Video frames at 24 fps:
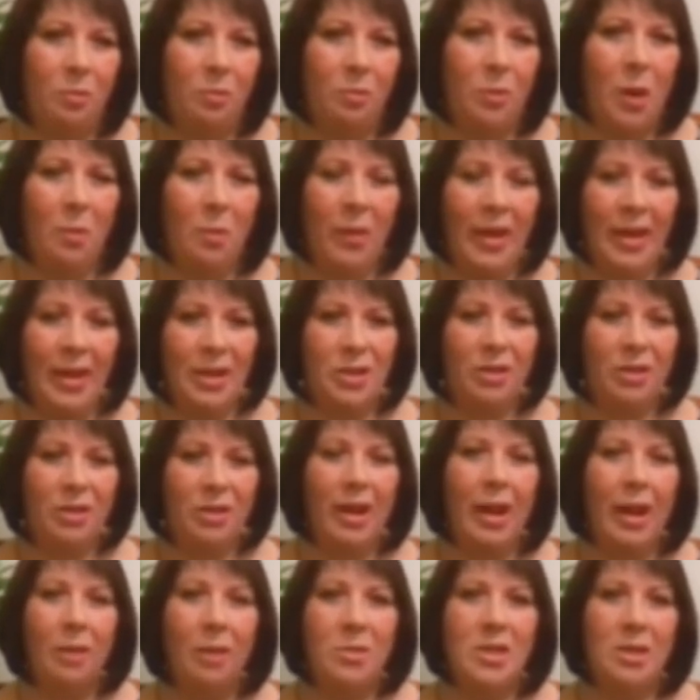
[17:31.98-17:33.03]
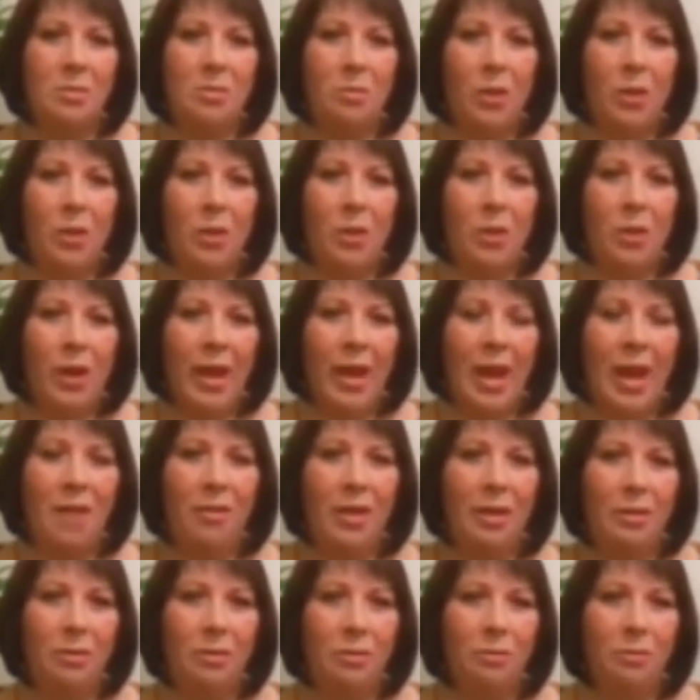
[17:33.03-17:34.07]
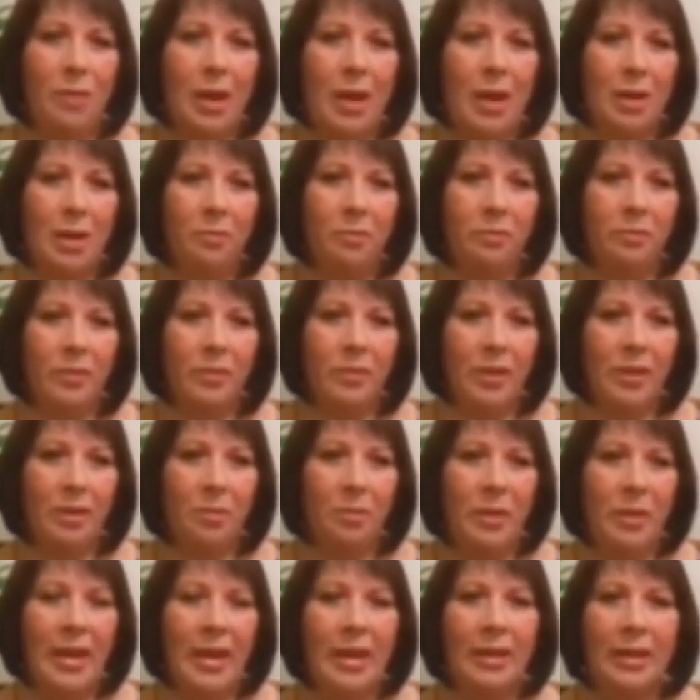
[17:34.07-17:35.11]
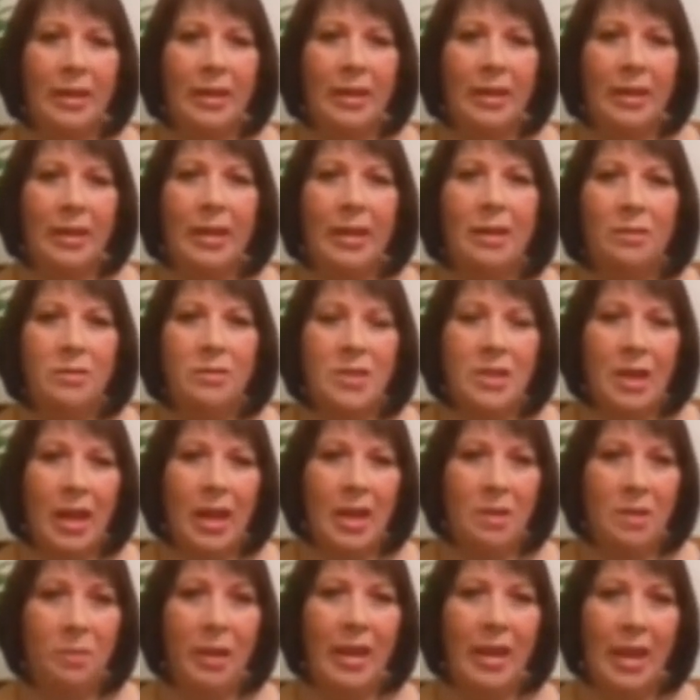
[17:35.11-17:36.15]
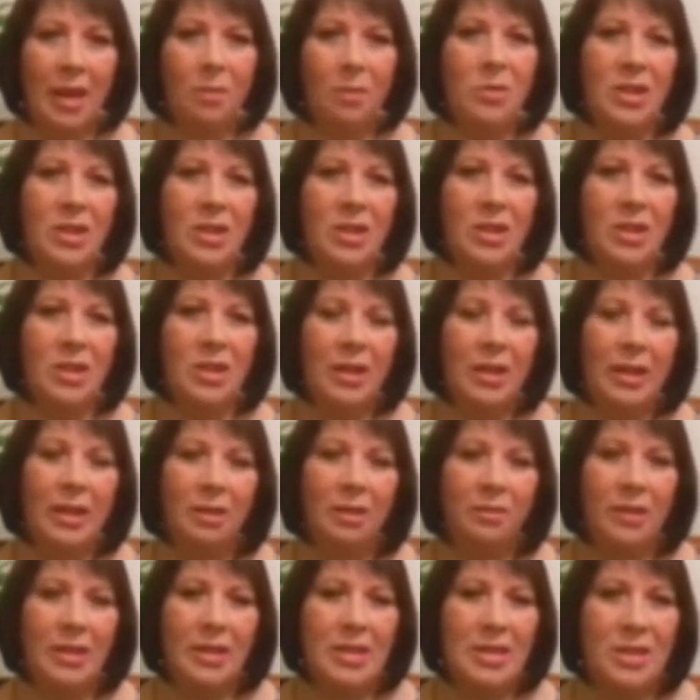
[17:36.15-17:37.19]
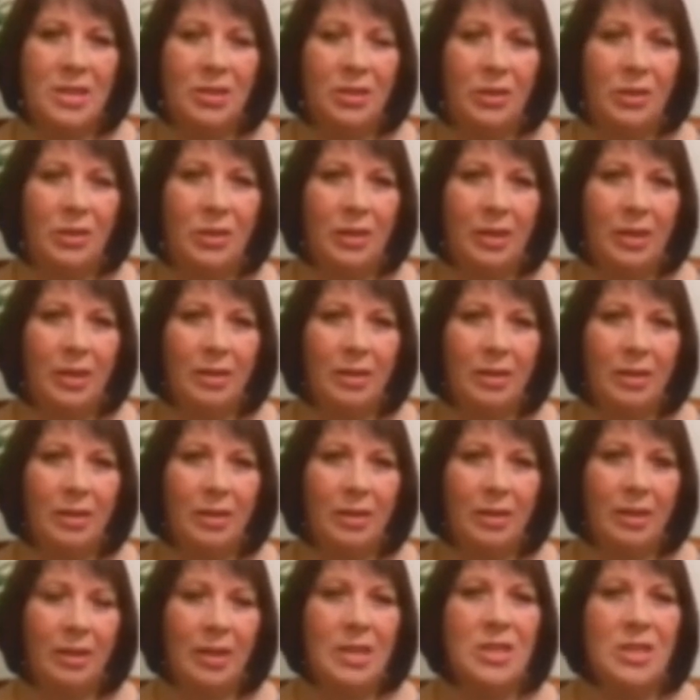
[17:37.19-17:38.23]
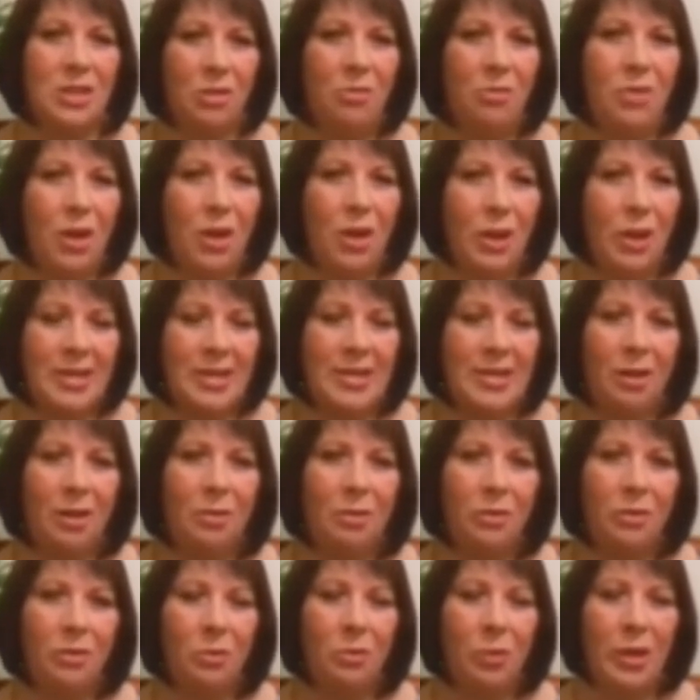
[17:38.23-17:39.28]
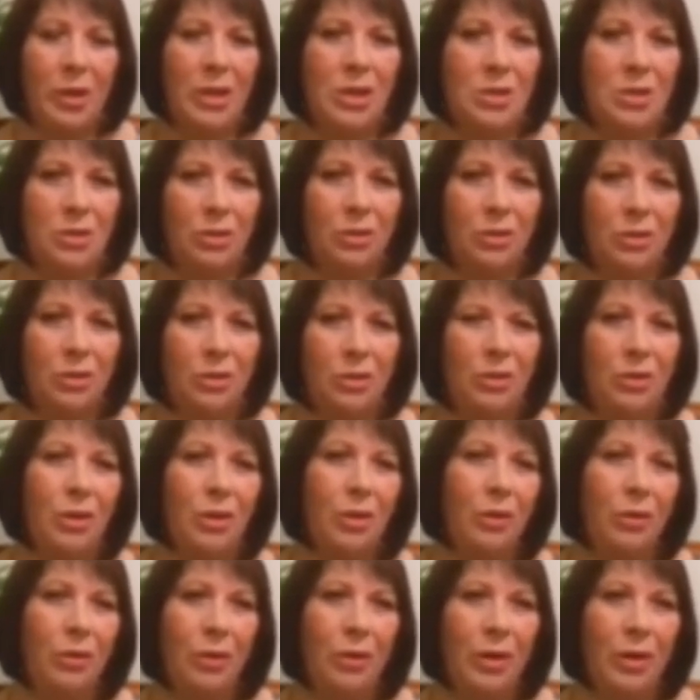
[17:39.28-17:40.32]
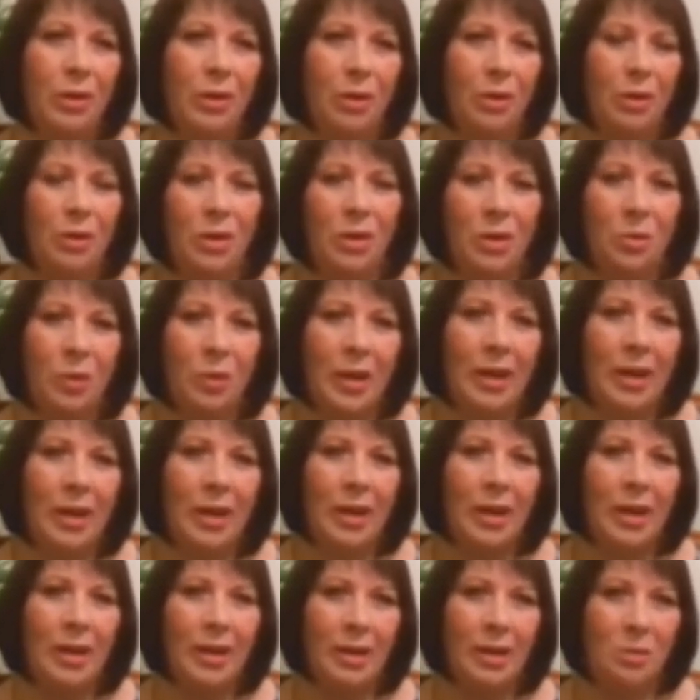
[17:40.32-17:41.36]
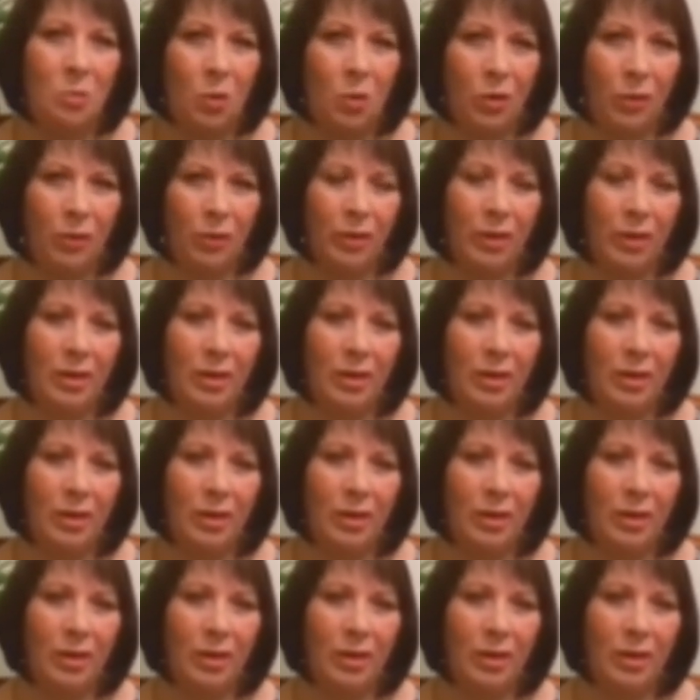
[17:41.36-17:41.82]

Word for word: by being trapped and by having um, being loved and being able to love is to is to know yourself, and when you do know who you are and what